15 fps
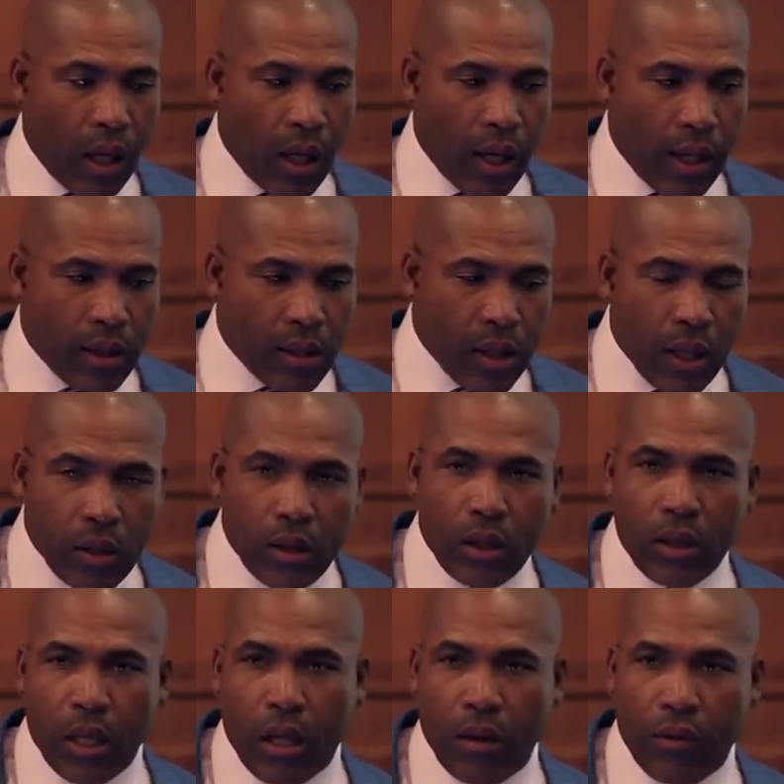and I touched the
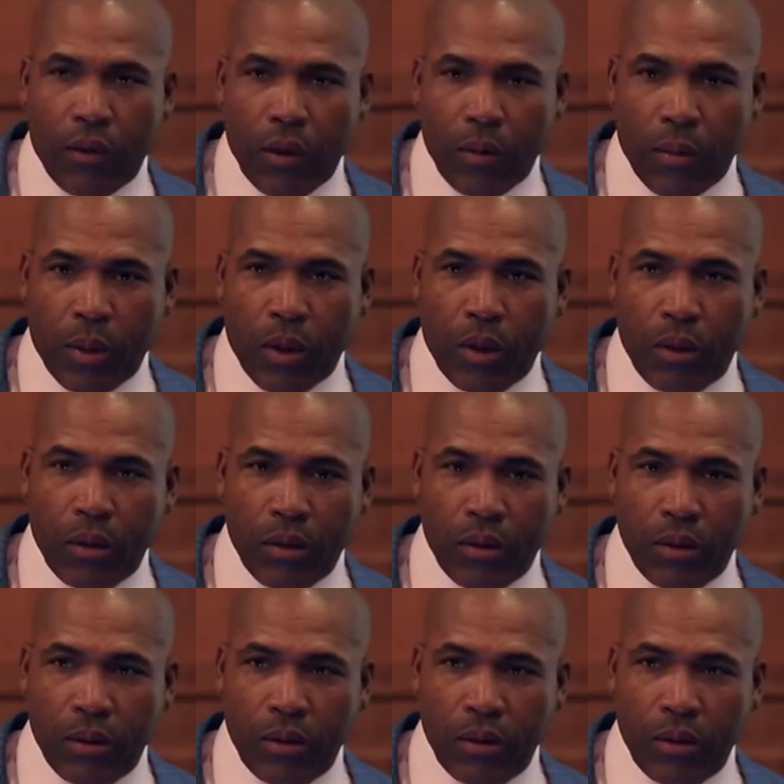telephone pole.